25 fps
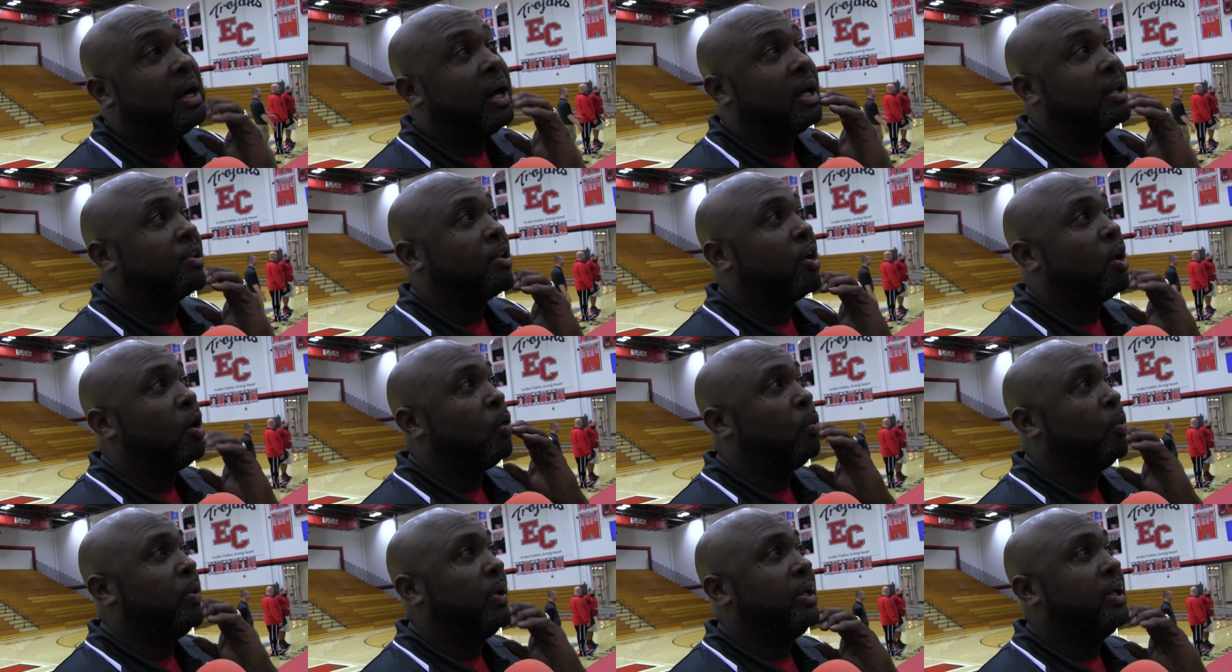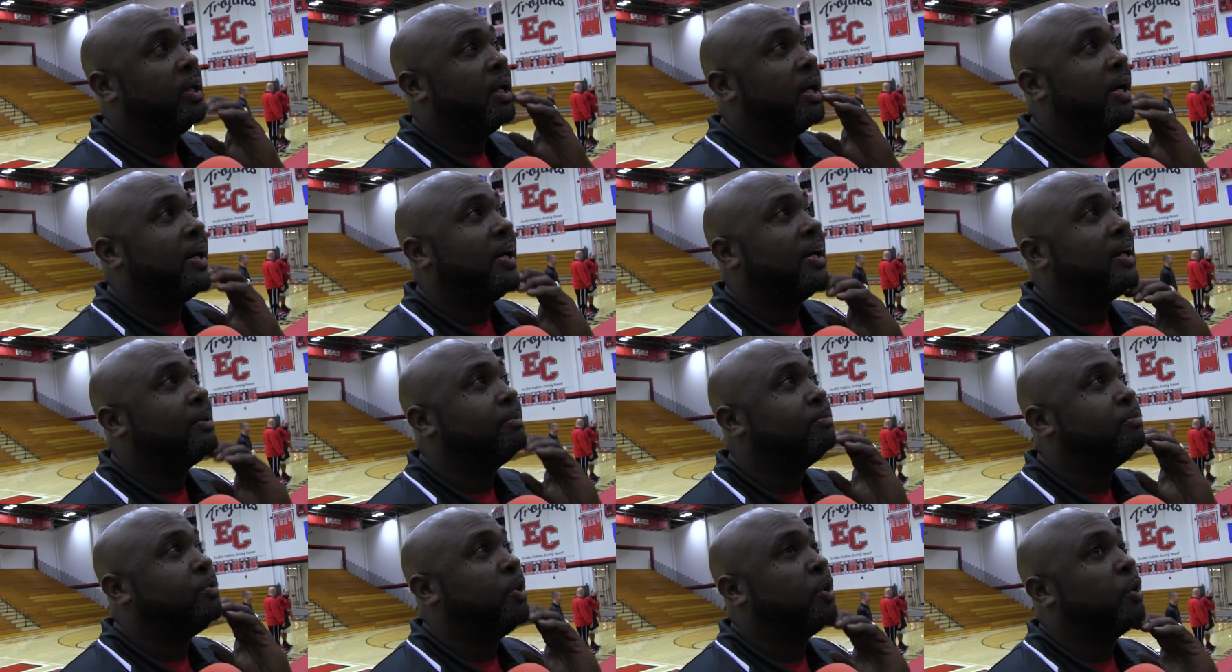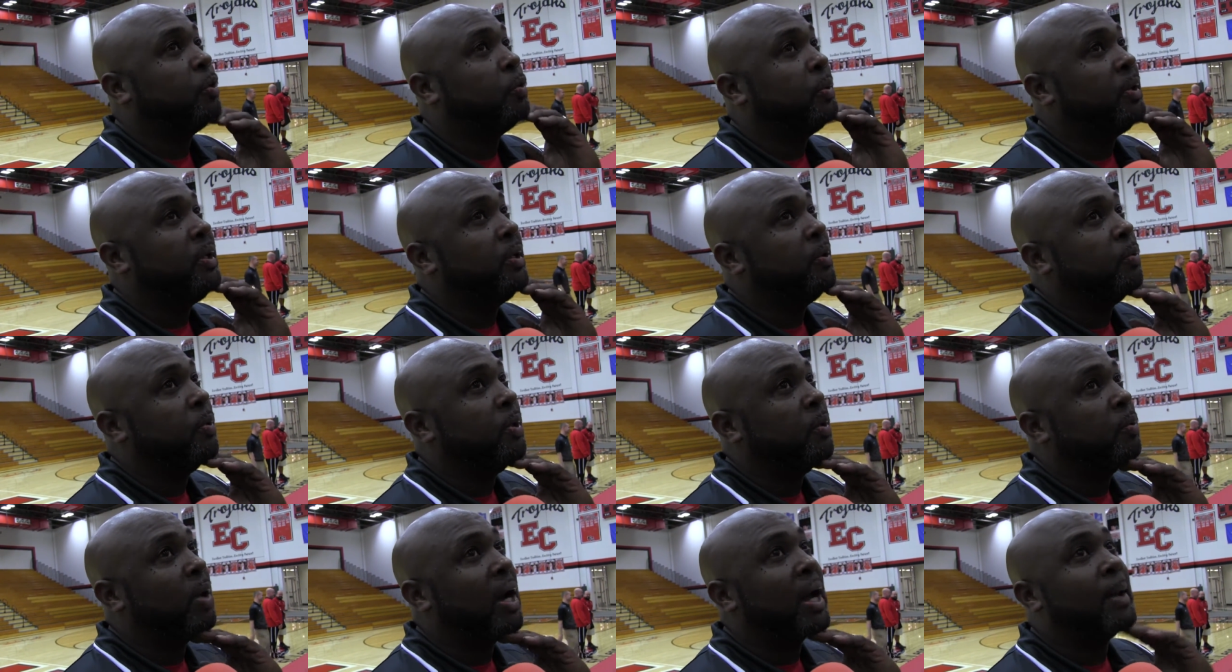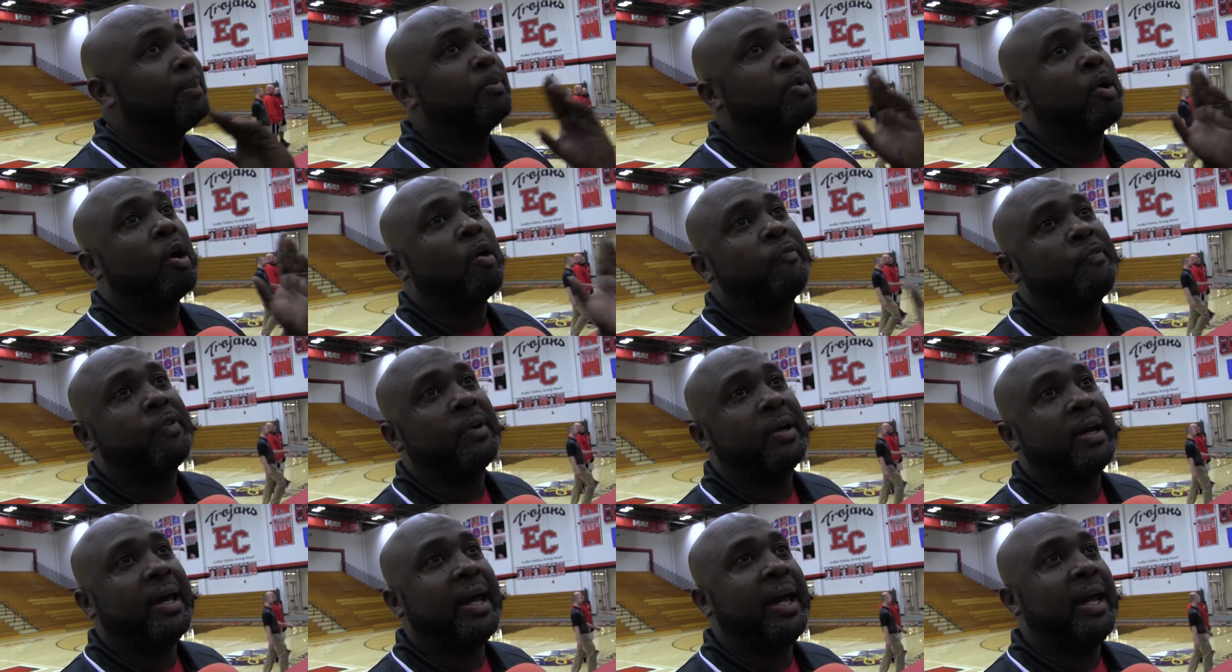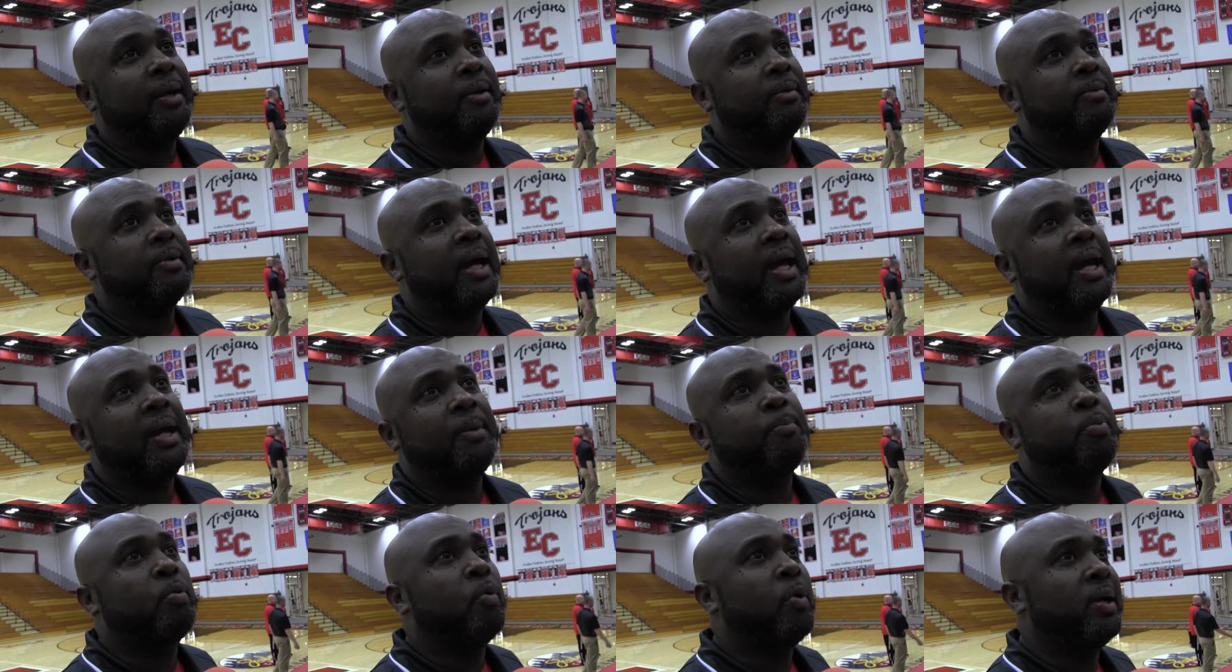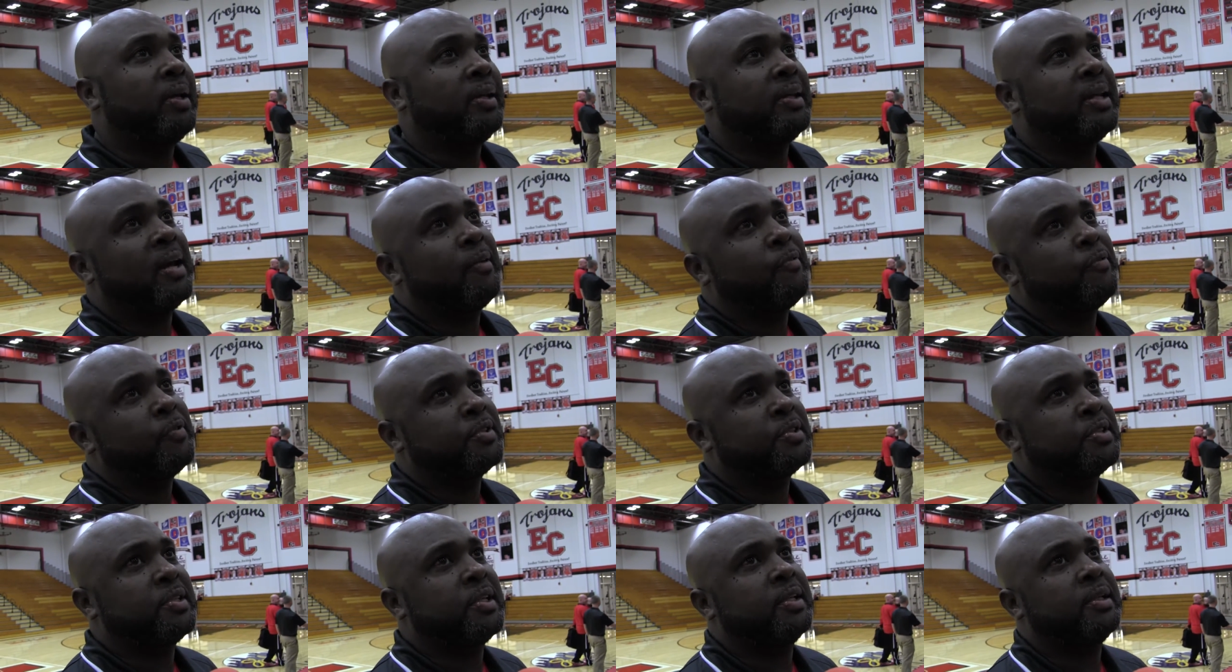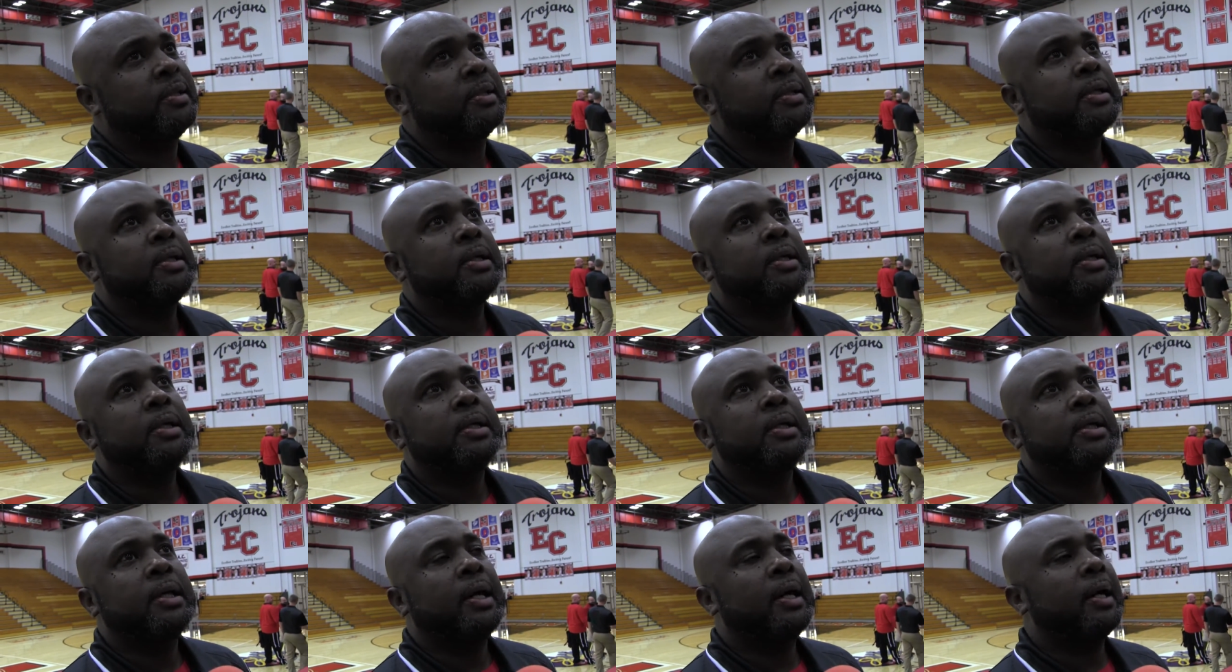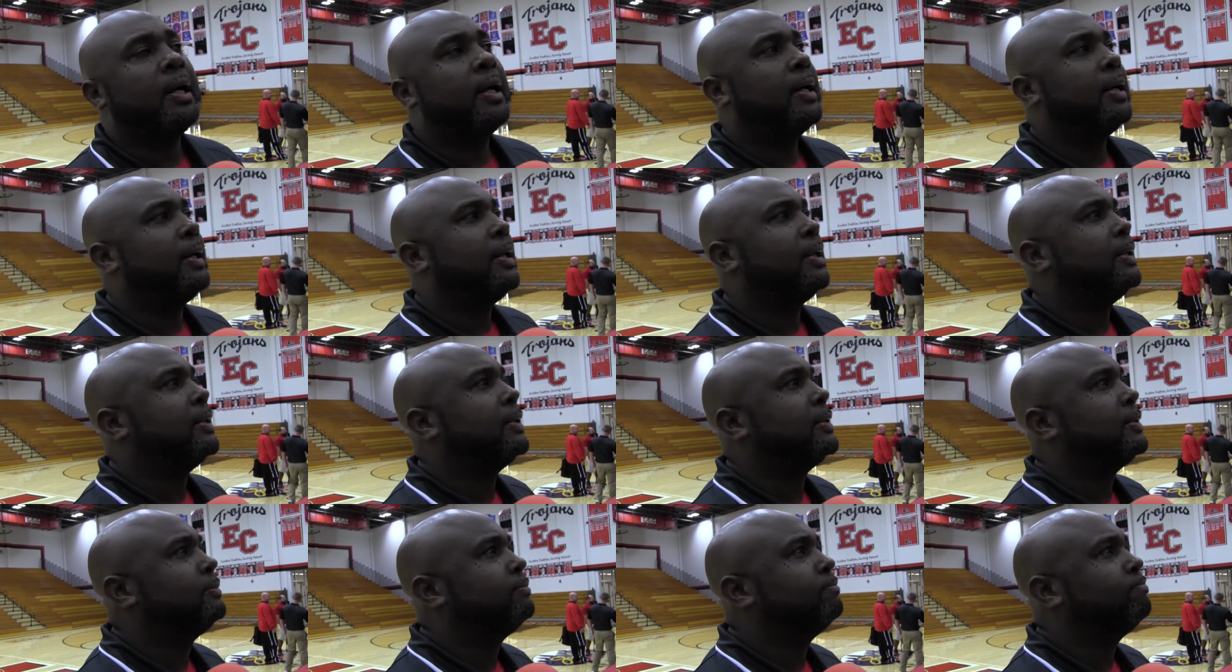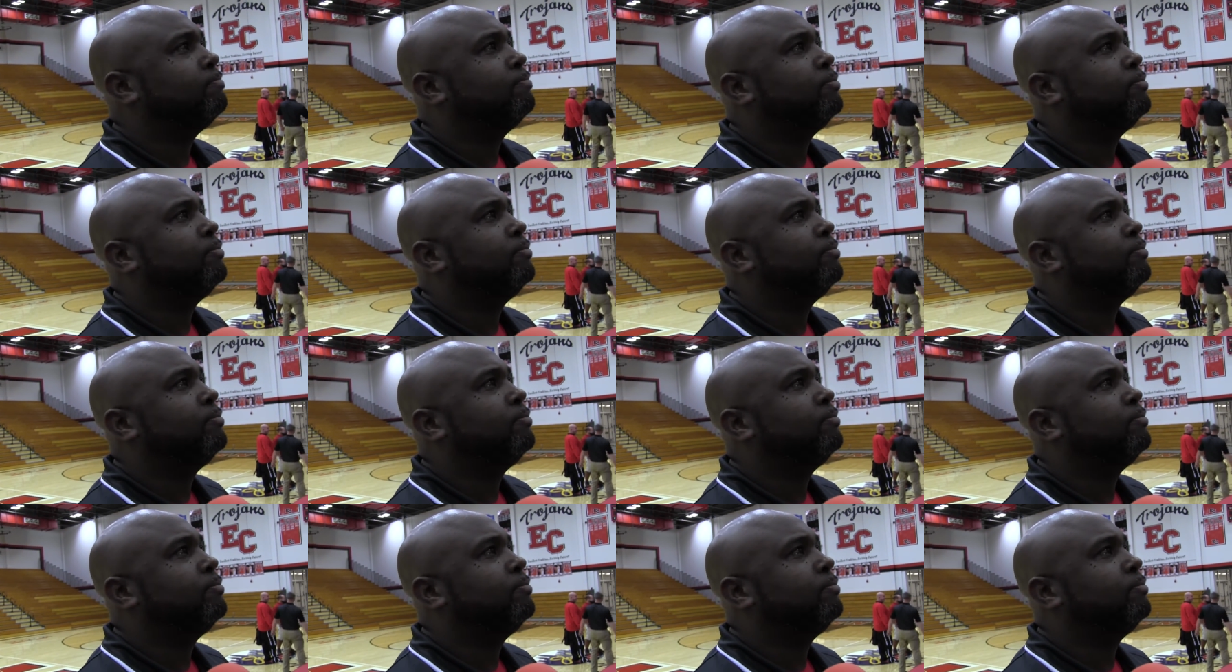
I thought we uh, you know we we wiped off a eight eight point deficit, uh,